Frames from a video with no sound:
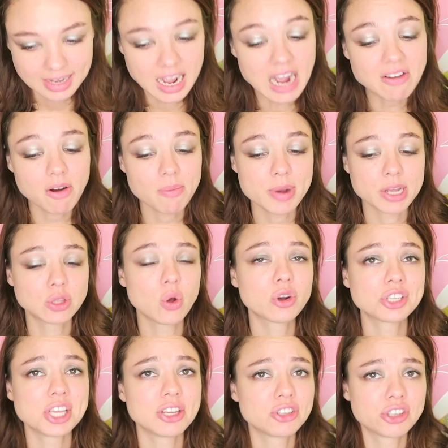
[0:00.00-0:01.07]
How do you like
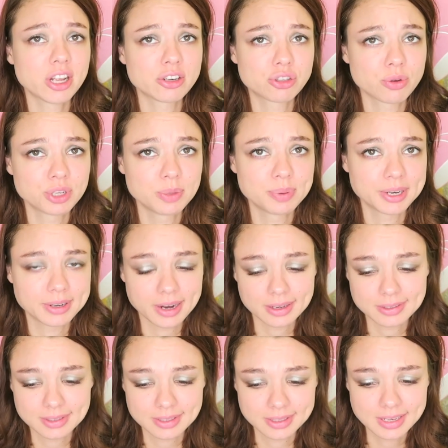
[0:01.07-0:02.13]
my nails? I think looks
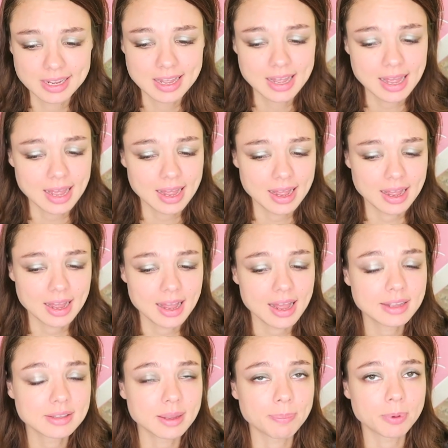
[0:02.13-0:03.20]
wonderful.
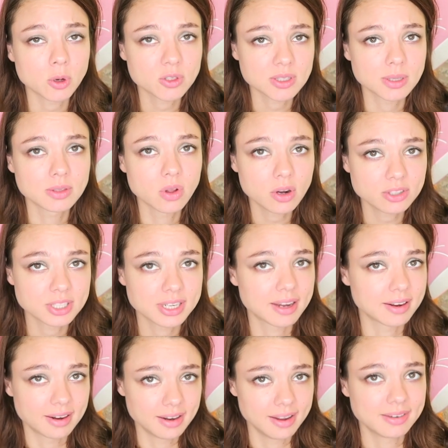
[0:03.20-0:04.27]
It's queen
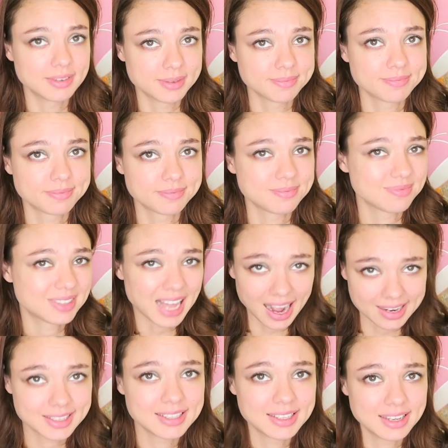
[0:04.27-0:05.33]
nails.
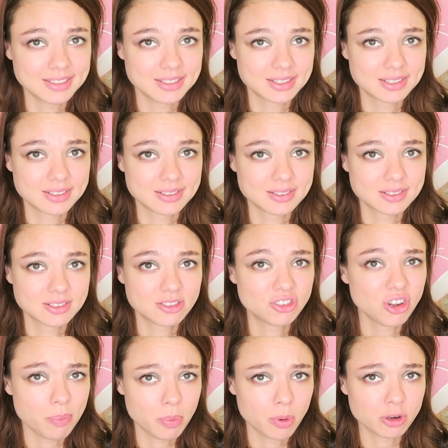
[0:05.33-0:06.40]
Yeah, right. The
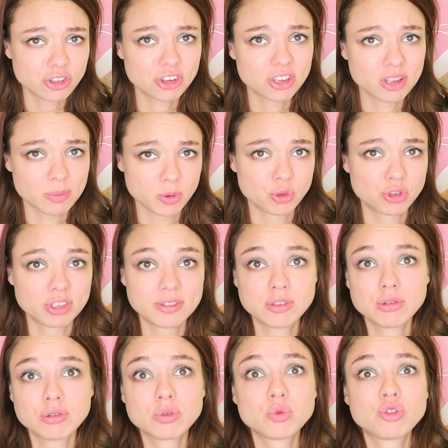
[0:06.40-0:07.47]
more the better
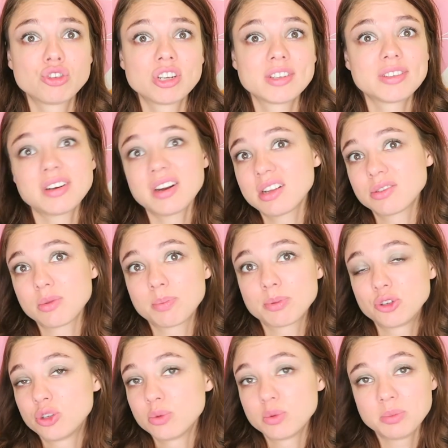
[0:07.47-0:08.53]
and we have the
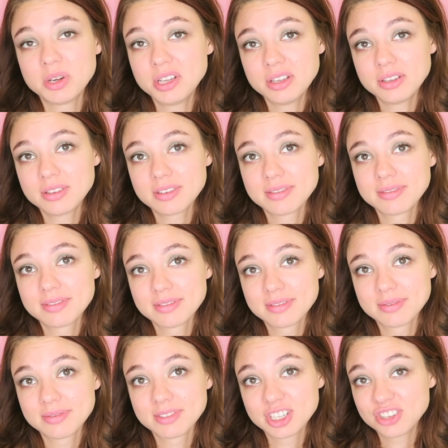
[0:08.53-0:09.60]
best one. Why
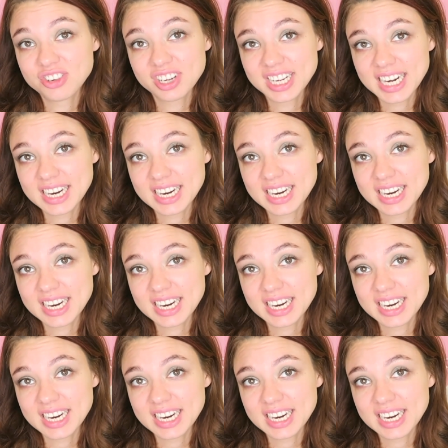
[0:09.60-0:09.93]
not? It's just a